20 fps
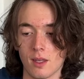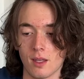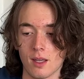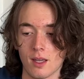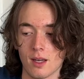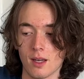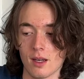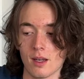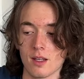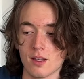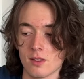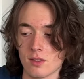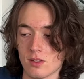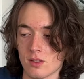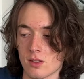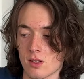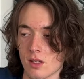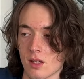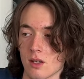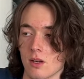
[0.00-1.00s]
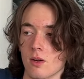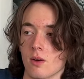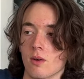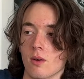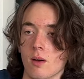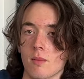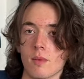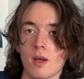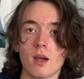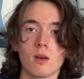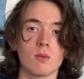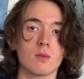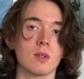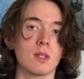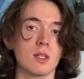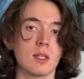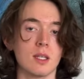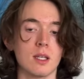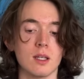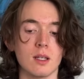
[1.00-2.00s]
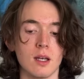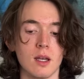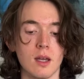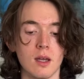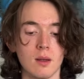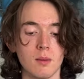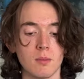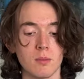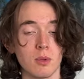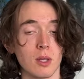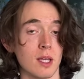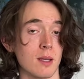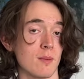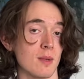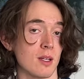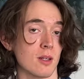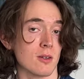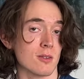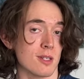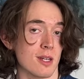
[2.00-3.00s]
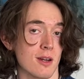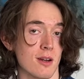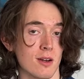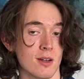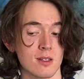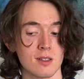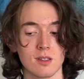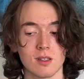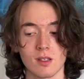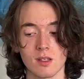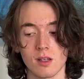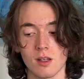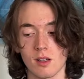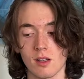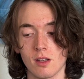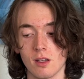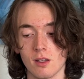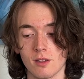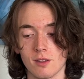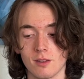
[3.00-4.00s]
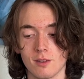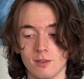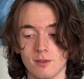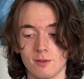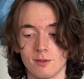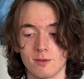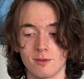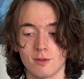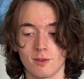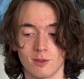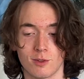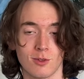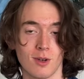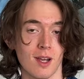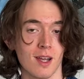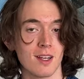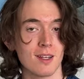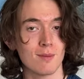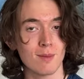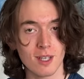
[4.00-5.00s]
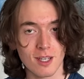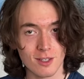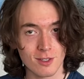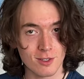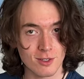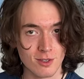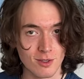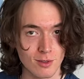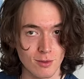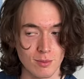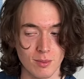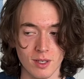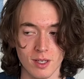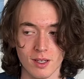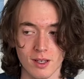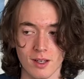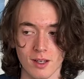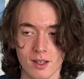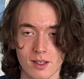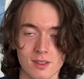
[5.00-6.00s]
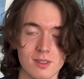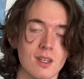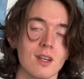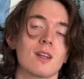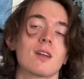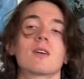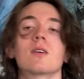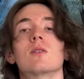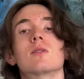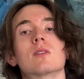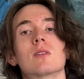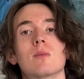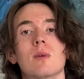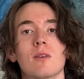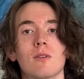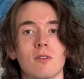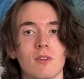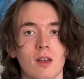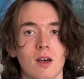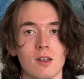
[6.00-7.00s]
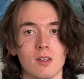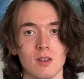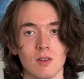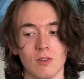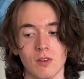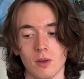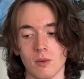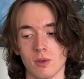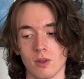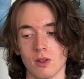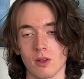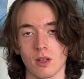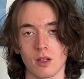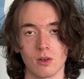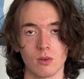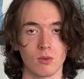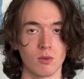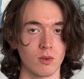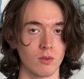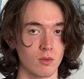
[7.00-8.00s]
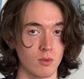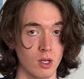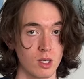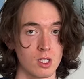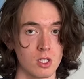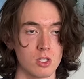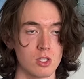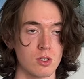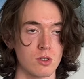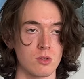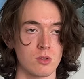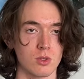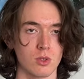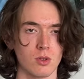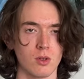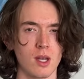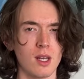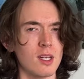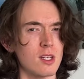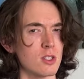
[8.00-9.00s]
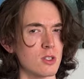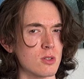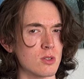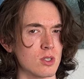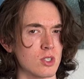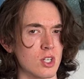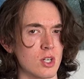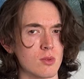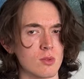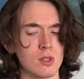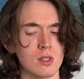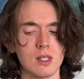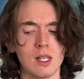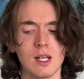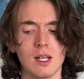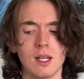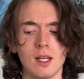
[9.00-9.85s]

And it is, you know, I'm not really blaming Arc'teryx for trying to make a shoe, but it kind of goes to my philosophy with a lot of running shoes or any shoes in general